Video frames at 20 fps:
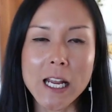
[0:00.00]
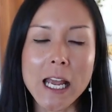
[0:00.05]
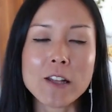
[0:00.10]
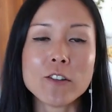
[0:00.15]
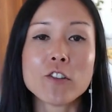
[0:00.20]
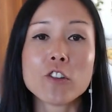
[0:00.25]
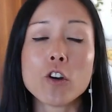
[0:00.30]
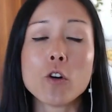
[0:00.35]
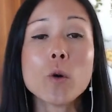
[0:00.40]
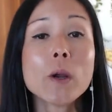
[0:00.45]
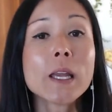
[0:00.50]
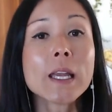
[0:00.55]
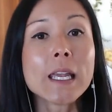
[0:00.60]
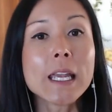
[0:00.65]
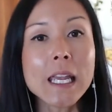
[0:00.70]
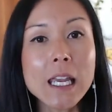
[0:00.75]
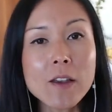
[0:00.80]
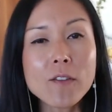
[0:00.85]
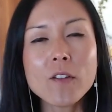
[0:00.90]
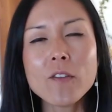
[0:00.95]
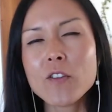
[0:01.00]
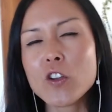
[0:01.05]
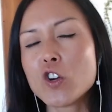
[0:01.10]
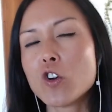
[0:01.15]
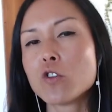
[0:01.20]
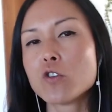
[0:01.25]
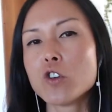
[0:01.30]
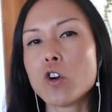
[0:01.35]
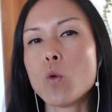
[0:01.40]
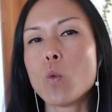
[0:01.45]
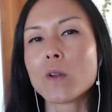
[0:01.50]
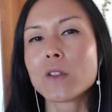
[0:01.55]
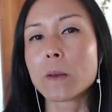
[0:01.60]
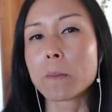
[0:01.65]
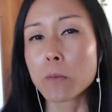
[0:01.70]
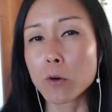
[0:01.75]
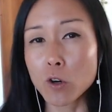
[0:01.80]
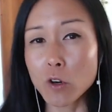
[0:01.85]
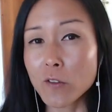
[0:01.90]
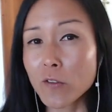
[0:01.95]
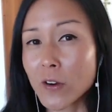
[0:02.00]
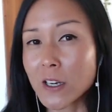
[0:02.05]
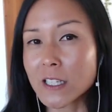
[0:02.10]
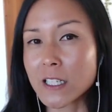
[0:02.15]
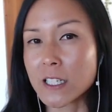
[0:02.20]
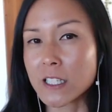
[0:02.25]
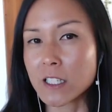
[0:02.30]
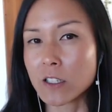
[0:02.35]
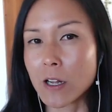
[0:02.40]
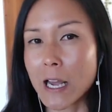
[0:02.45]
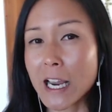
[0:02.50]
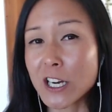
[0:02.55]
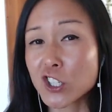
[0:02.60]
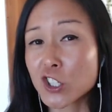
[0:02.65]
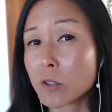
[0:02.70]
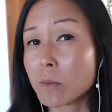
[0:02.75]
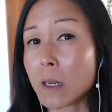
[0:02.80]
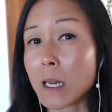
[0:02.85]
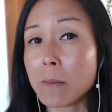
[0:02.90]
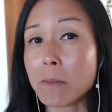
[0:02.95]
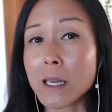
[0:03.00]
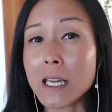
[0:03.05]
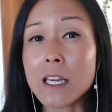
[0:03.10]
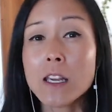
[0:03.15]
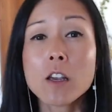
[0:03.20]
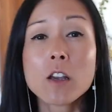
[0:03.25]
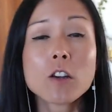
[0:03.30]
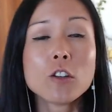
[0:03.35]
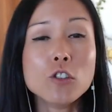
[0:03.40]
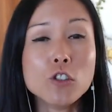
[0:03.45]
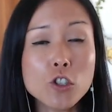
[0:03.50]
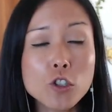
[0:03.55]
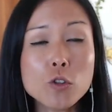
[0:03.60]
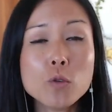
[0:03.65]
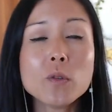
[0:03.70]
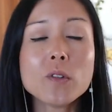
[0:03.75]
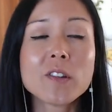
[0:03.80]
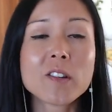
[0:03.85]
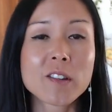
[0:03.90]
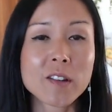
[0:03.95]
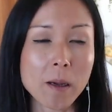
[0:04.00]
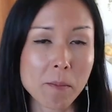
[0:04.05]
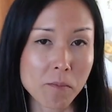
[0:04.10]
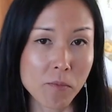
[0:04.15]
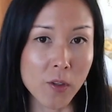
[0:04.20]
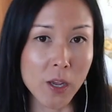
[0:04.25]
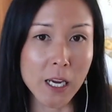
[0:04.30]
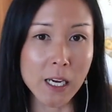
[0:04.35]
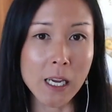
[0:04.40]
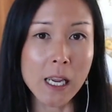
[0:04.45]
And so, even if you don't know what the perfect ideal action may be, do something.